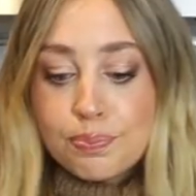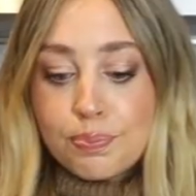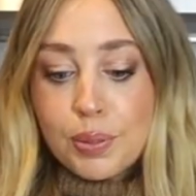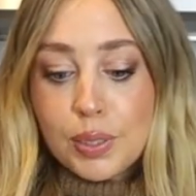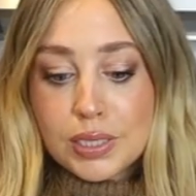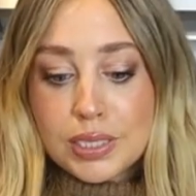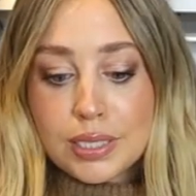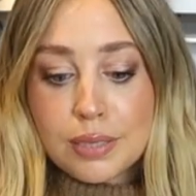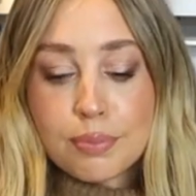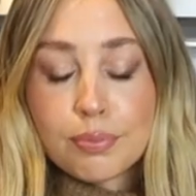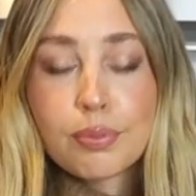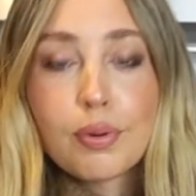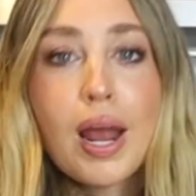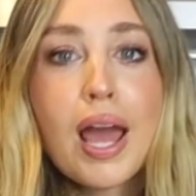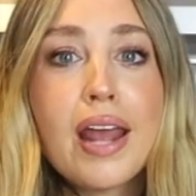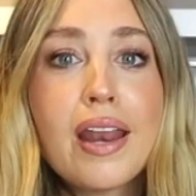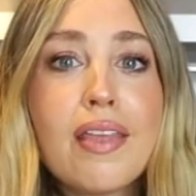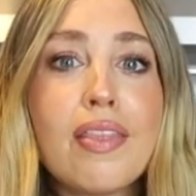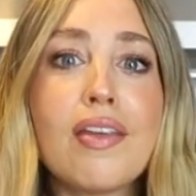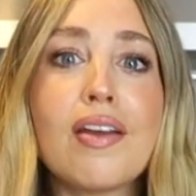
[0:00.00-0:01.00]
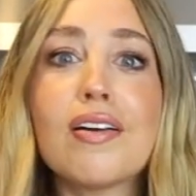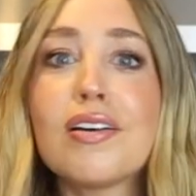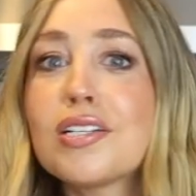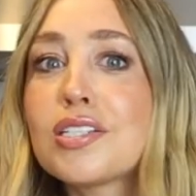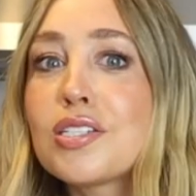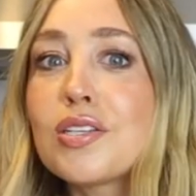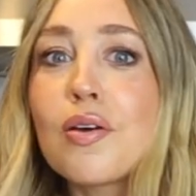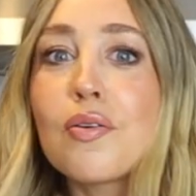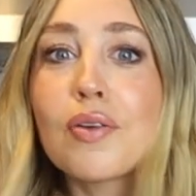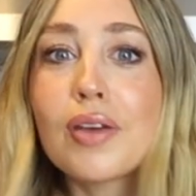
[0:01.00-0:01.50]
Put some bread in there
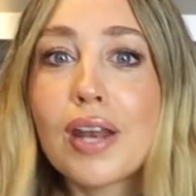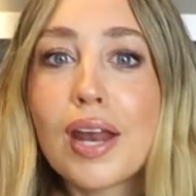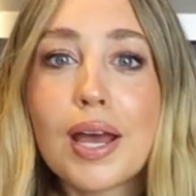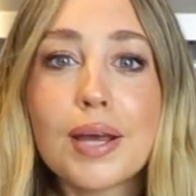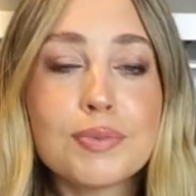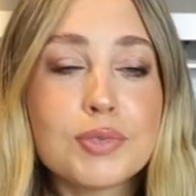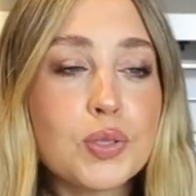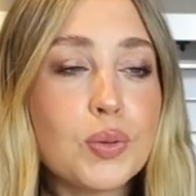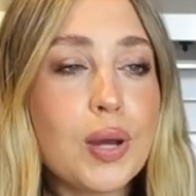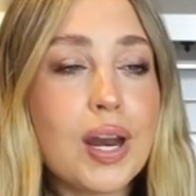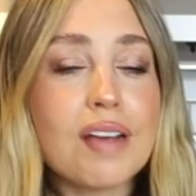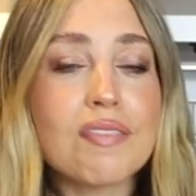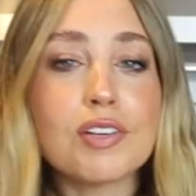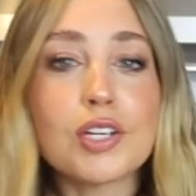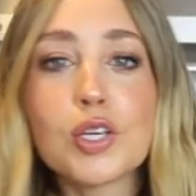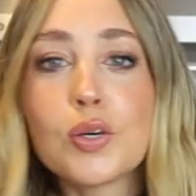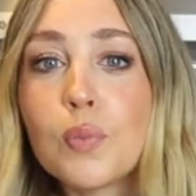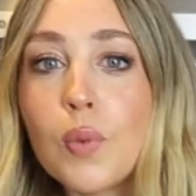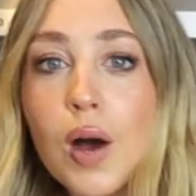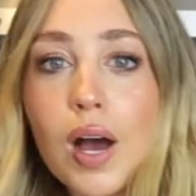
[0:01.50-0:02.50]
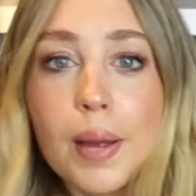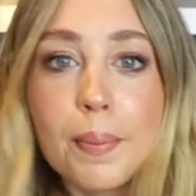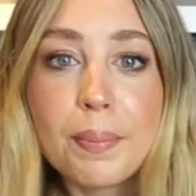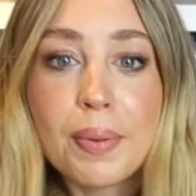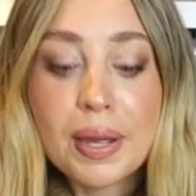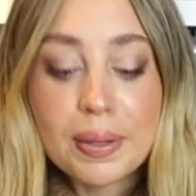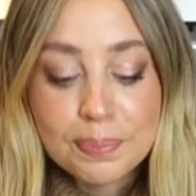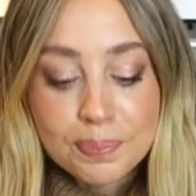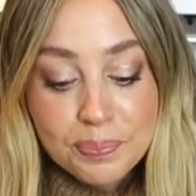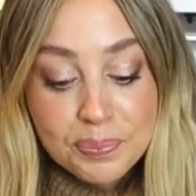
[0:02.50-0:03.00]
to soak it up. Do whatever you
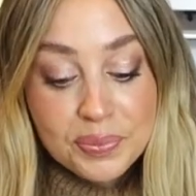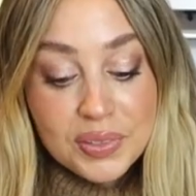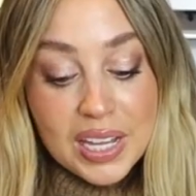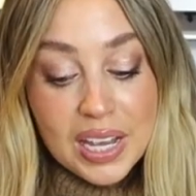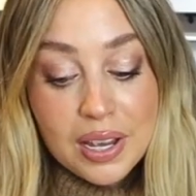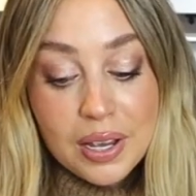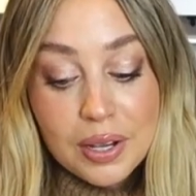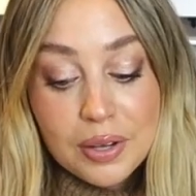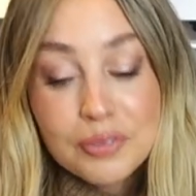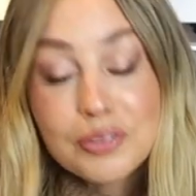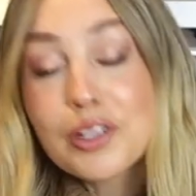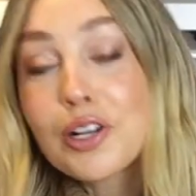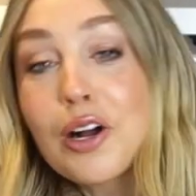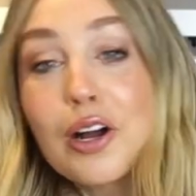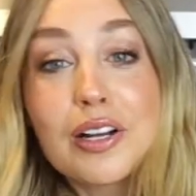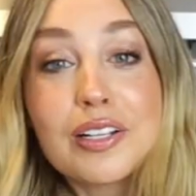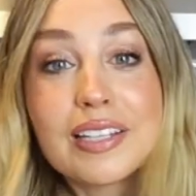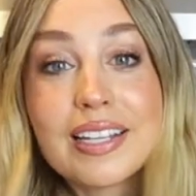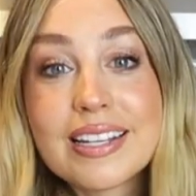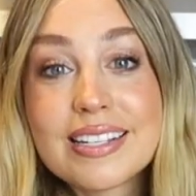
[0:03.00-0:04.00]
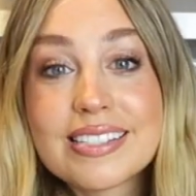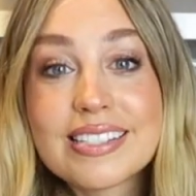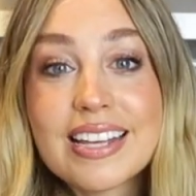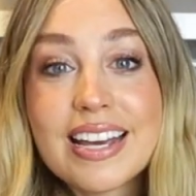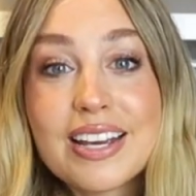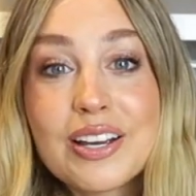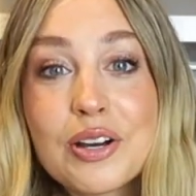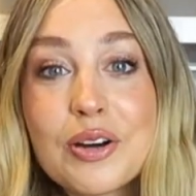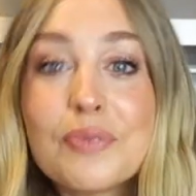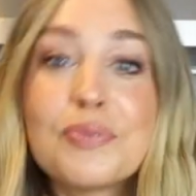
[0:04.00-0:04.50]
want, but regardless,
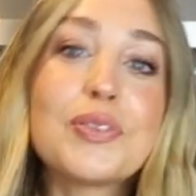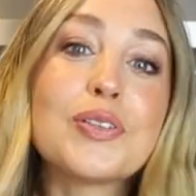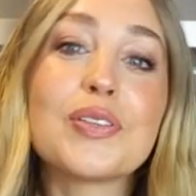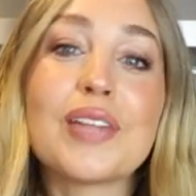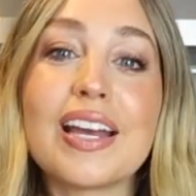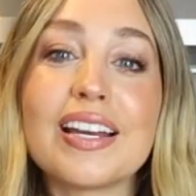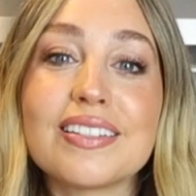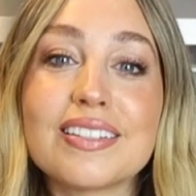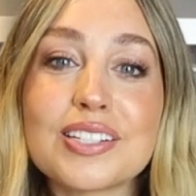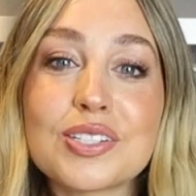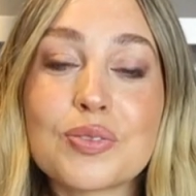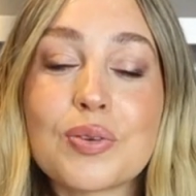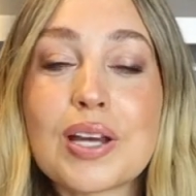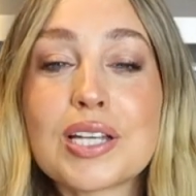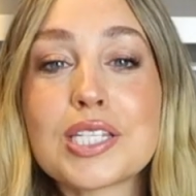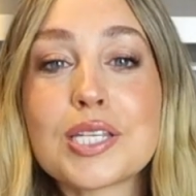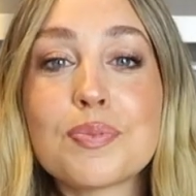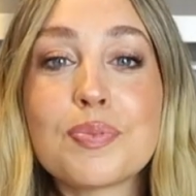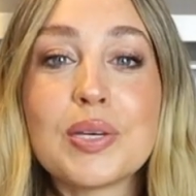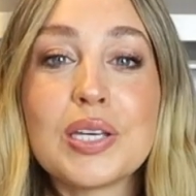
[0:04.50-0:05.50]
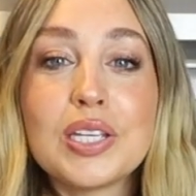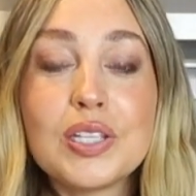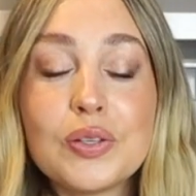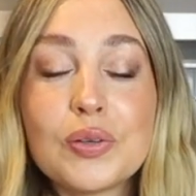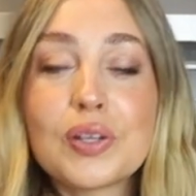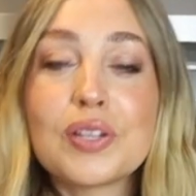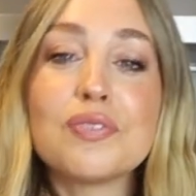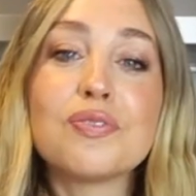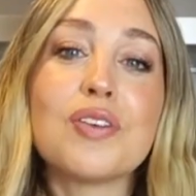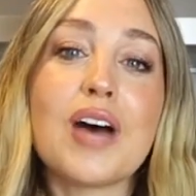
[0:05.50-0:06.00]
I hope you like this recipe.
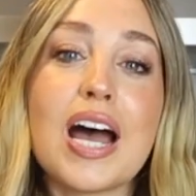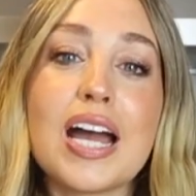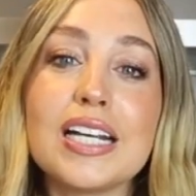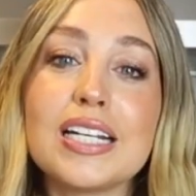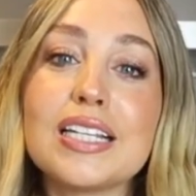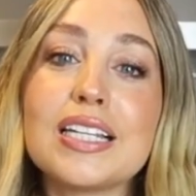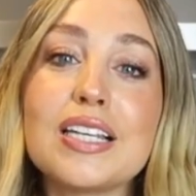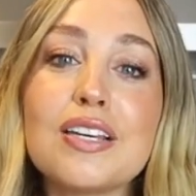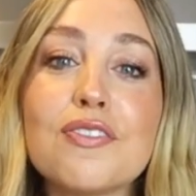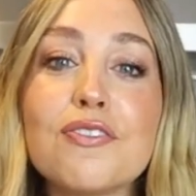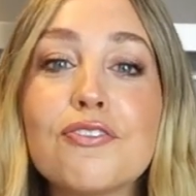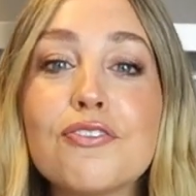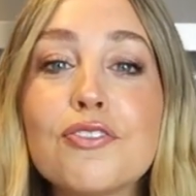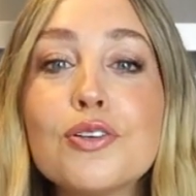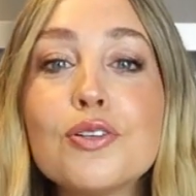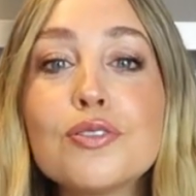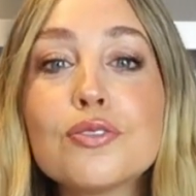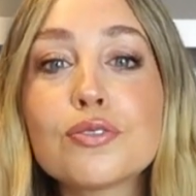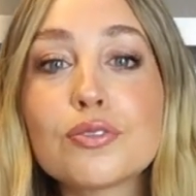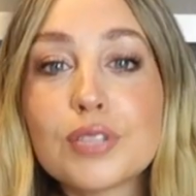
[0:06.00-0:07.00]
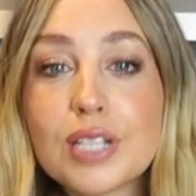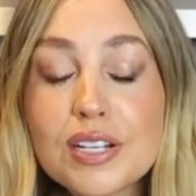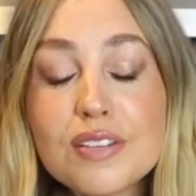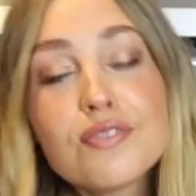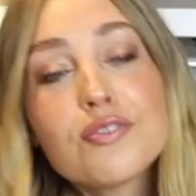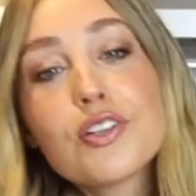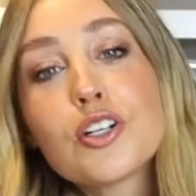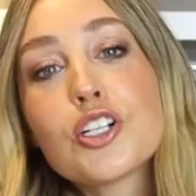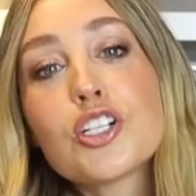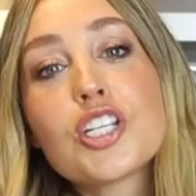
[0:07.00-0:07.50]
You can find the full
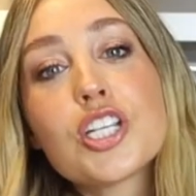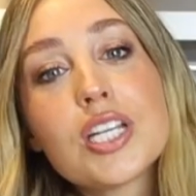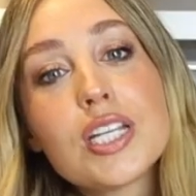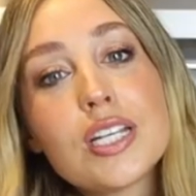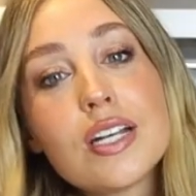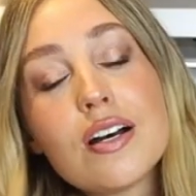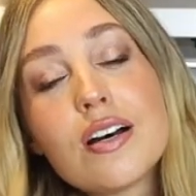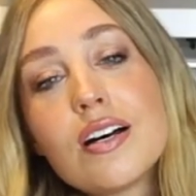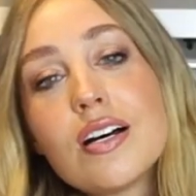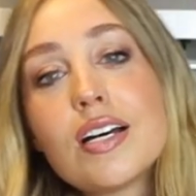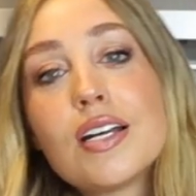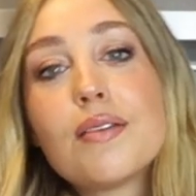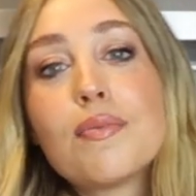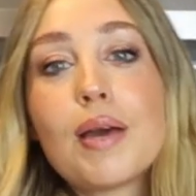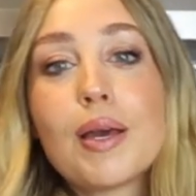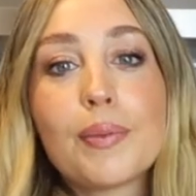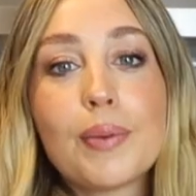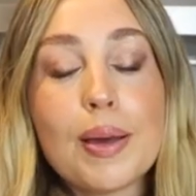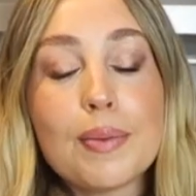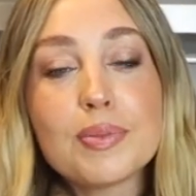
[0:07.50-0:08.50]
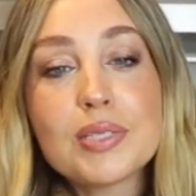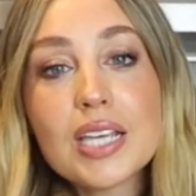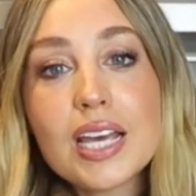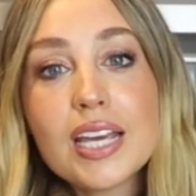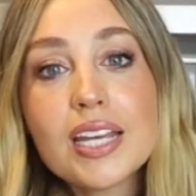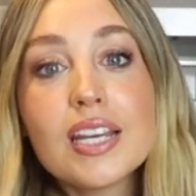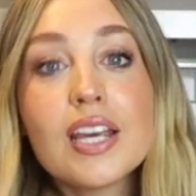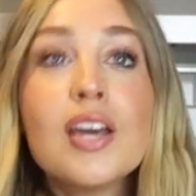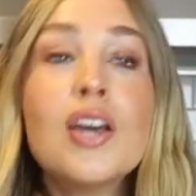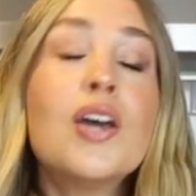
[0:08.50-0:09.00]
written version on my
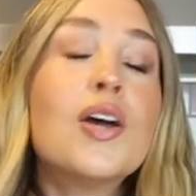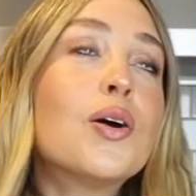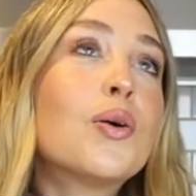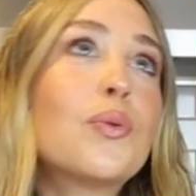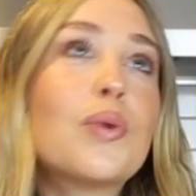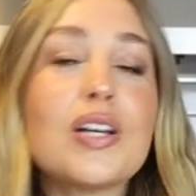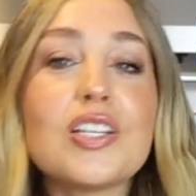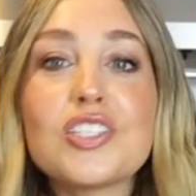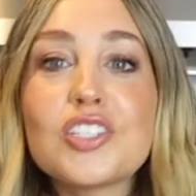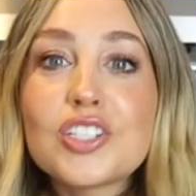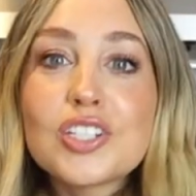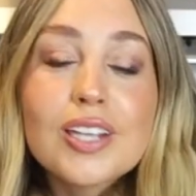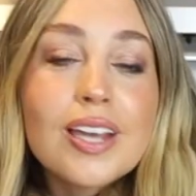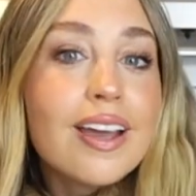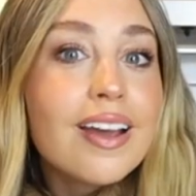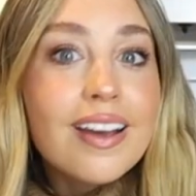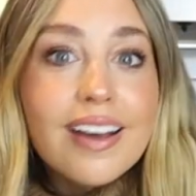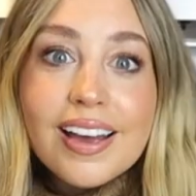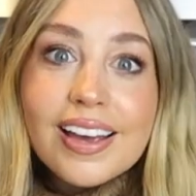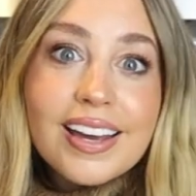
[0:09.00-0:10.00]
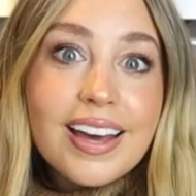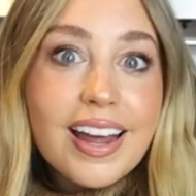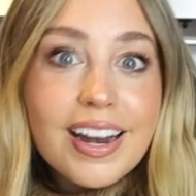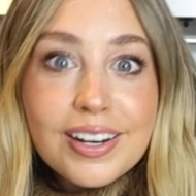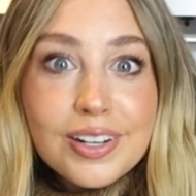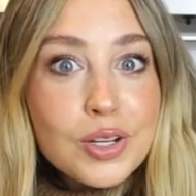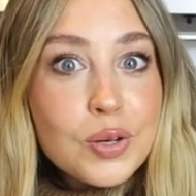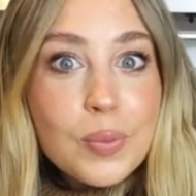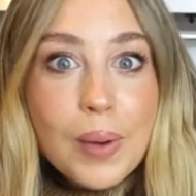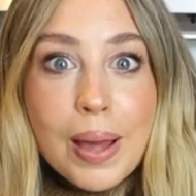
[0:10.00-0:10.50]
website, which I
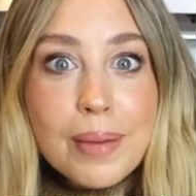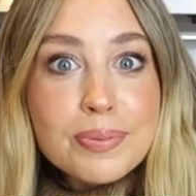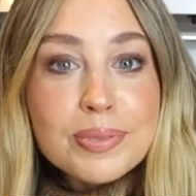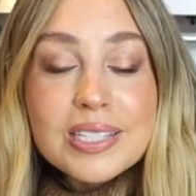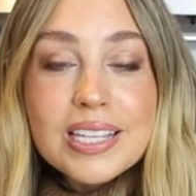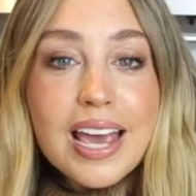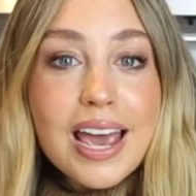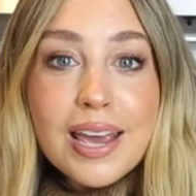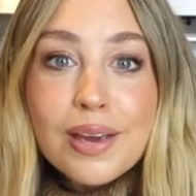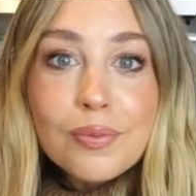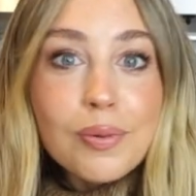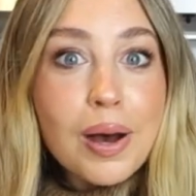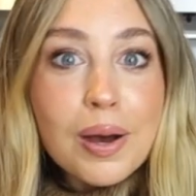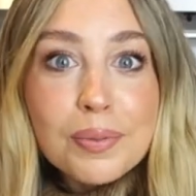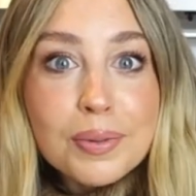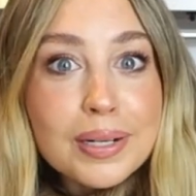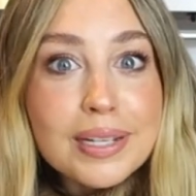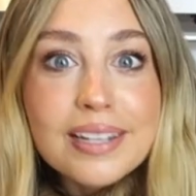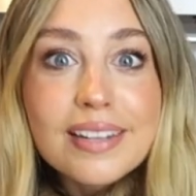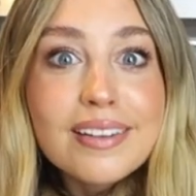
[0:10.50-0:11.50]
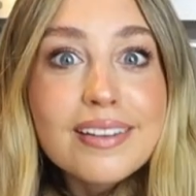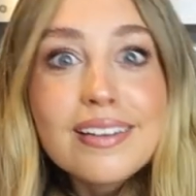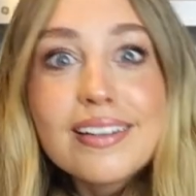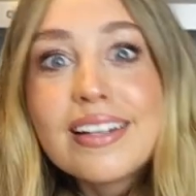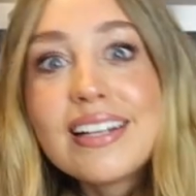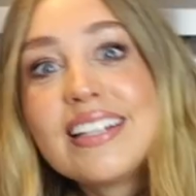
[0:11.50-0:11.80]
got a new website while we're here.